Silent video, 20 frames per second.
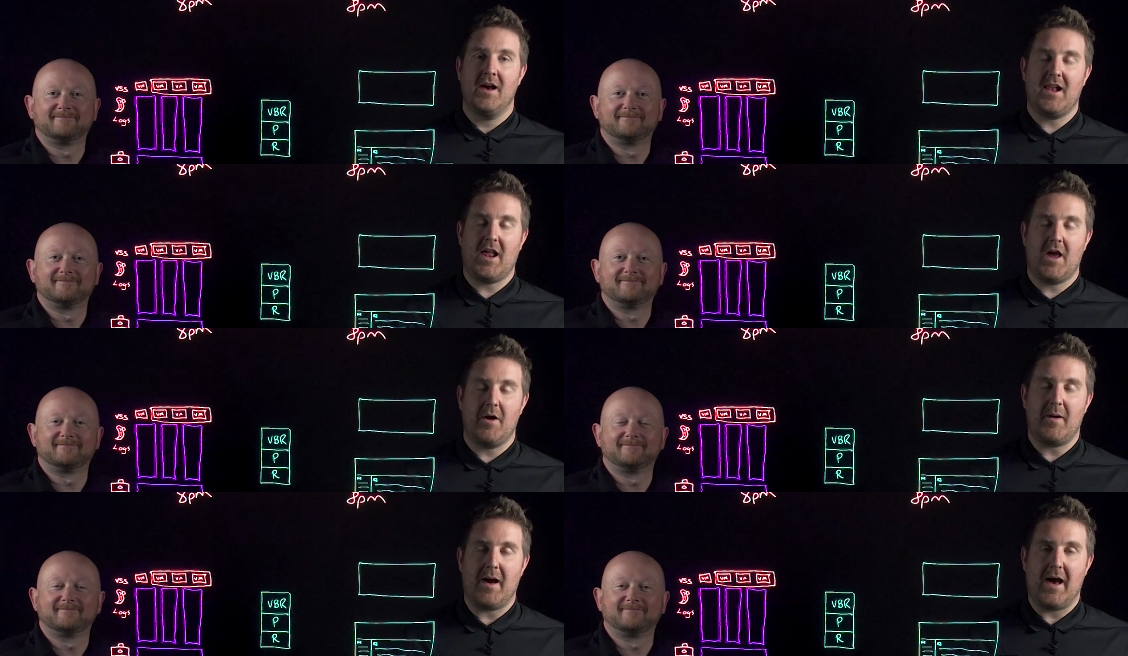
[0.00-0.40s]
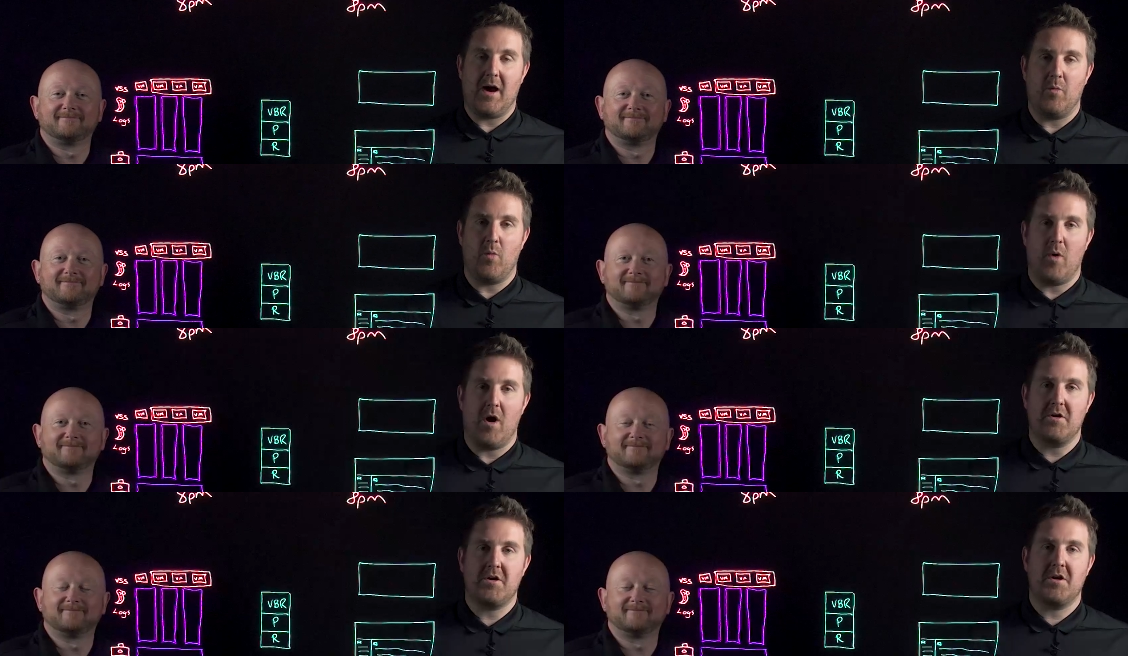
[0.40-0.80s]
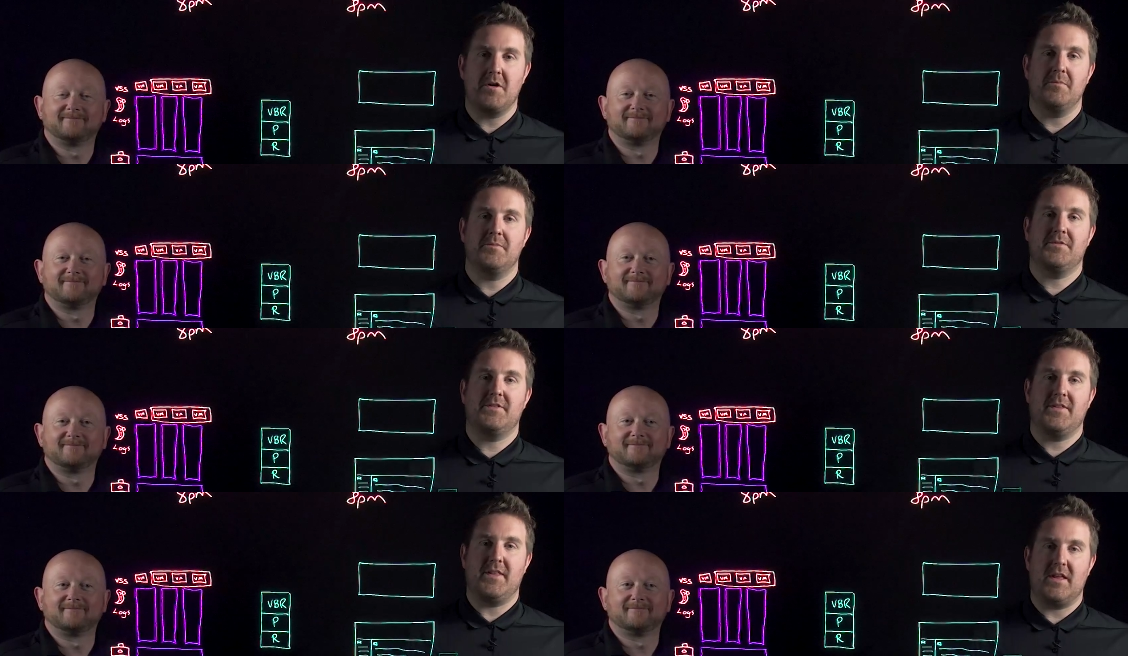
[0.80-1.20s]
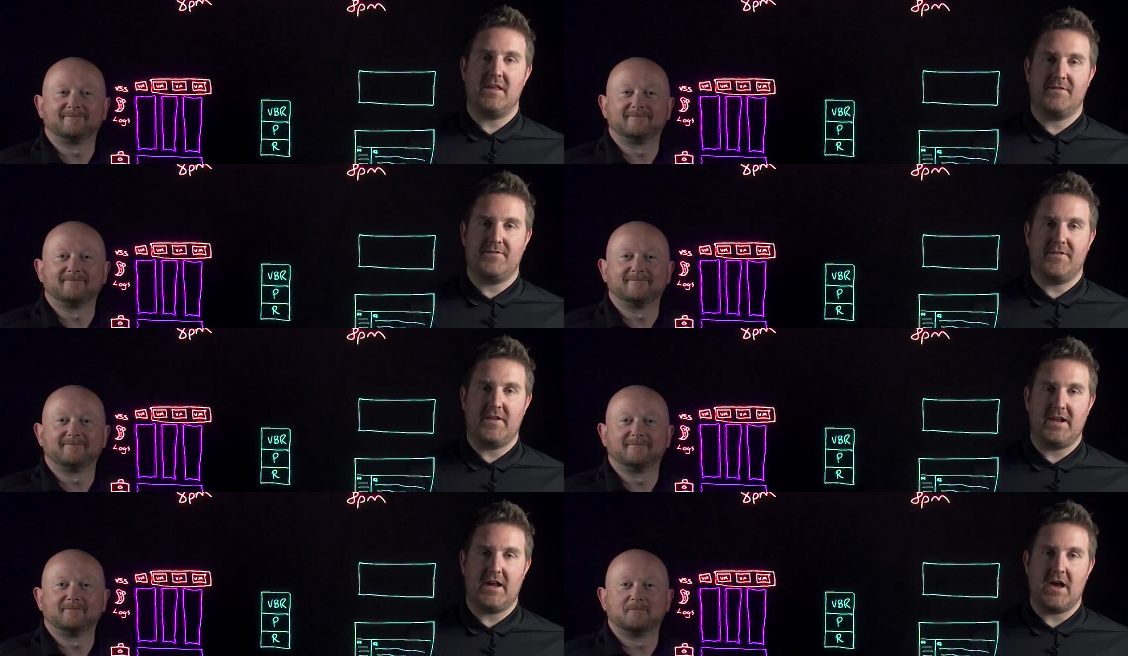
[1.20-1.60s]
Speaker 1: Hello and welcome to
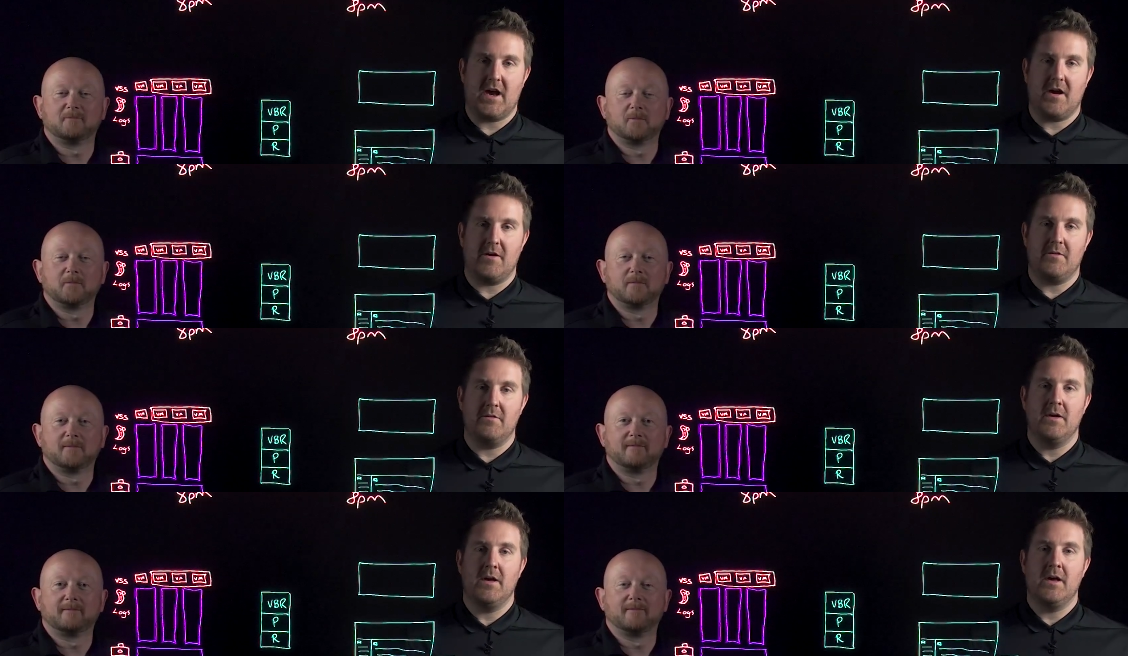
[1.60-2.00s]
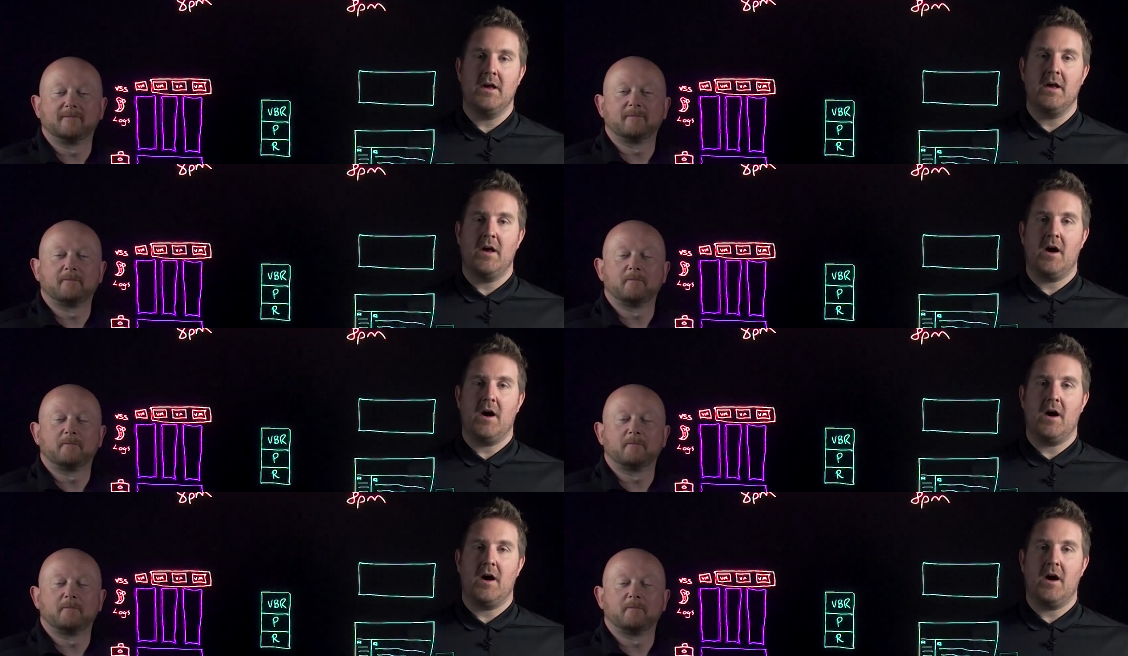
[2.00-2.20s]
this video.